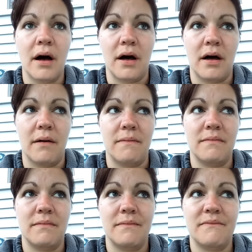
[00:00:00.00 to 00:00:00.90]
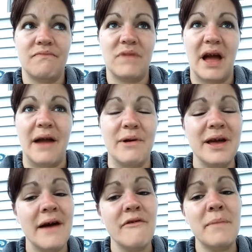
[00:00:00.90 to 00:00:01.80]
I
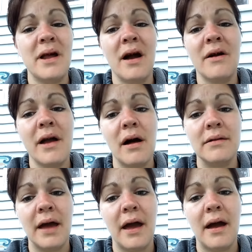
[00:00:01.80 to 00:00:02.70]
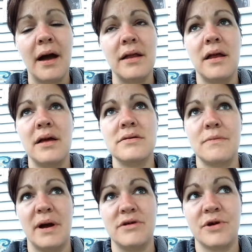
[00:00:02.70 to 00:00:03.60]
really haven't been hungry all day. I did eat
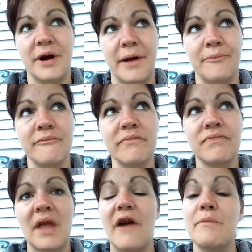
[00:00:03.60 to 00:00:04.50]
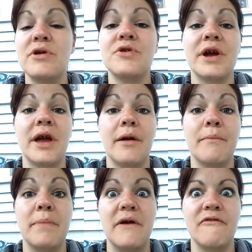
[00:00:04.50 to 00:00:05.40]
some ice cream. I've been
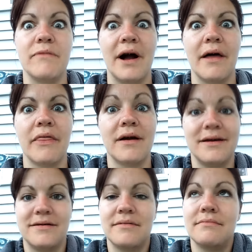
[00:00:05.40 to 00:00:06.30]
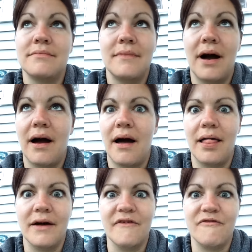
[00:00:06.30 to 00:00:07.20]
drinking beef broth because
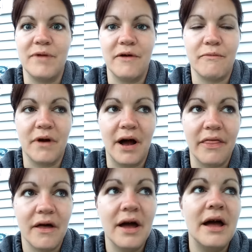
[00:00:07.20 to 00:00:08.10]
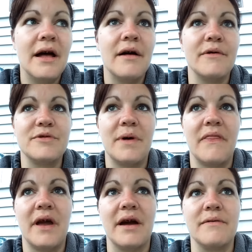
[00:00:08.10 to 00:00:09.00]
I love beef broth. It was
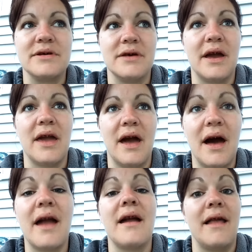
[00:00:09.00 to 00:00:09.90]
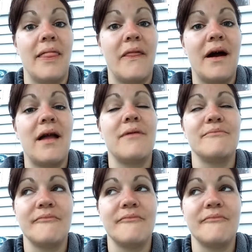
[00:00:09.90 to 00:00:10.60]
one thing I was like, yeah, I can eat that.